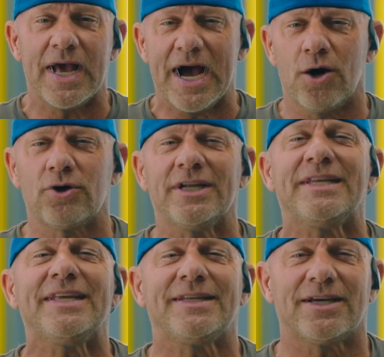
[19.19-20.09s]
I own a
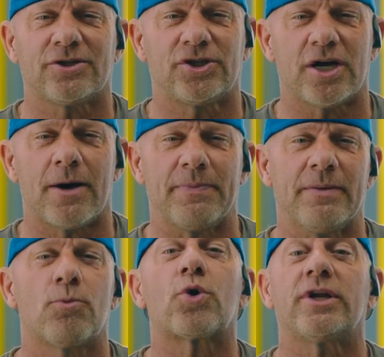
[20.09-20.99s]
detail shop
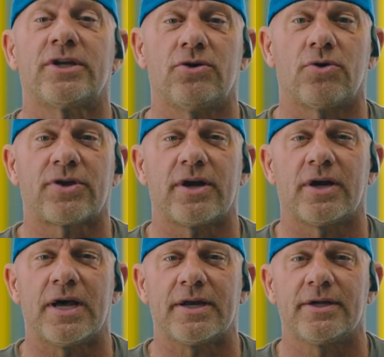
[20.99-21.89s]
in Morganton, North
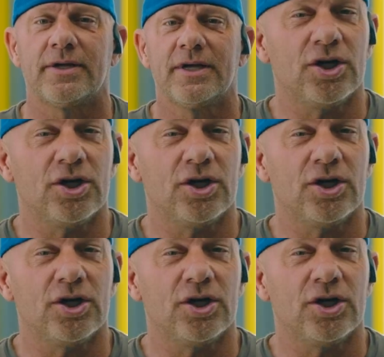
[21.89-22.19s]
Carolina.